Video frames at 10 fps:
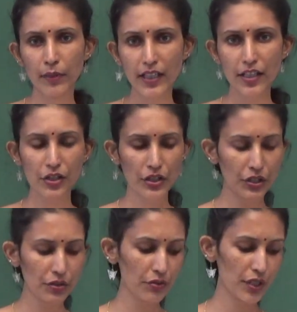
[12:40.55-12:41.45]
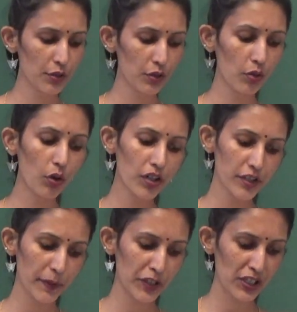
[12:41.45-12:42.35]
made into new, into core
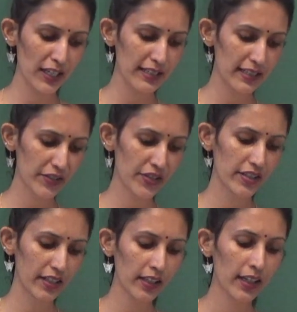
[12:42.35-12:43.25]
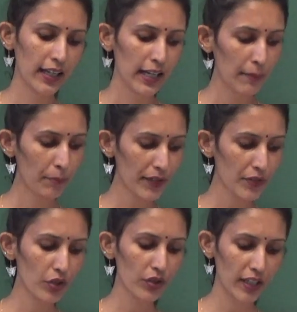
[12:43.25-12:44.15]
specializations in
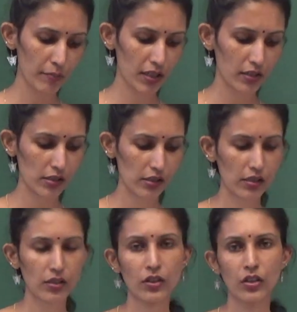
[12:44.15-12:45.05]
petrochemicals.